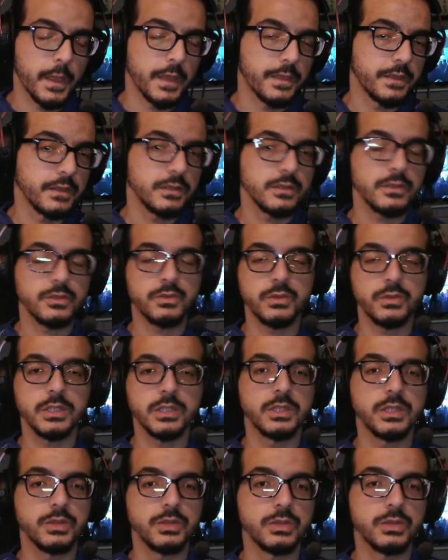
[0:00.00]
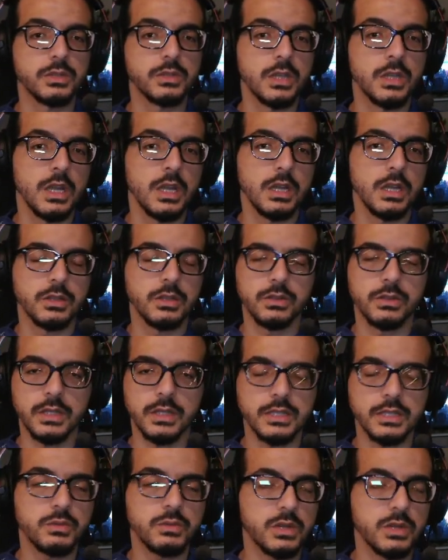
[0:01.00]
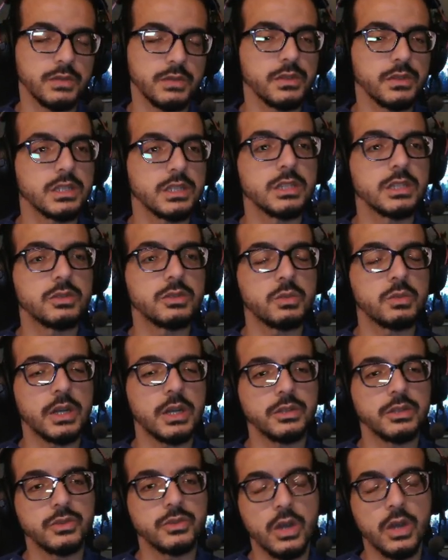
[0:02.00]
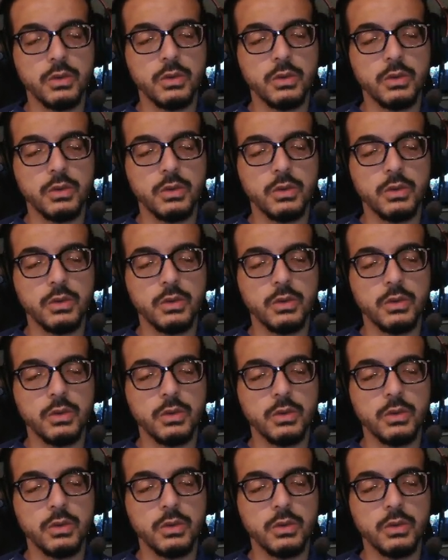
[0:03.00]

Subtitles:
And this is really good. That's one of the things why it's